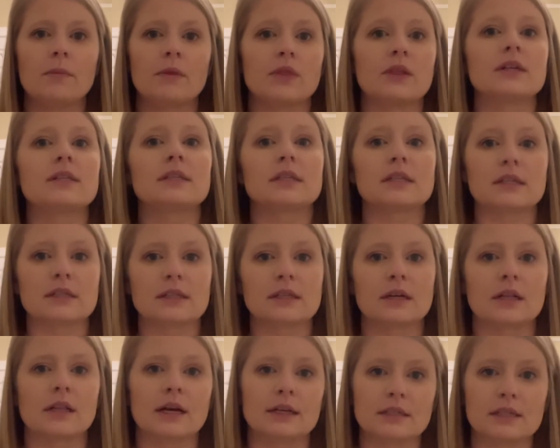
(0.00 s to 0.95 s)
This is the
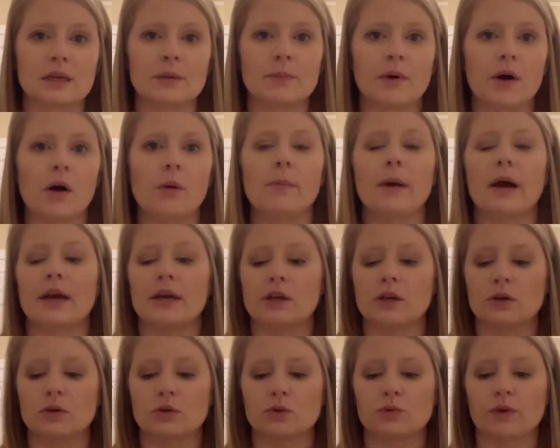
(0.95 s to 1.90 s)
cleansing balm I
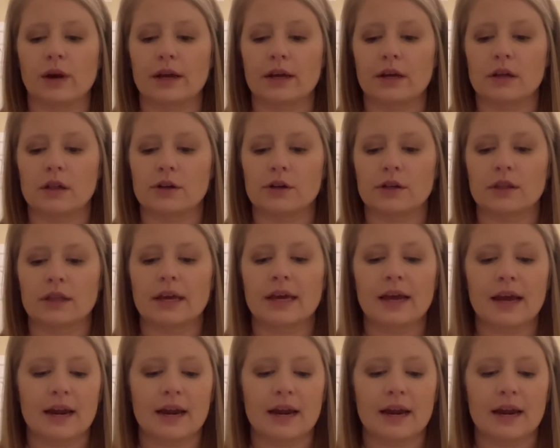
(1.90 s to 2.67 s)
use regularly,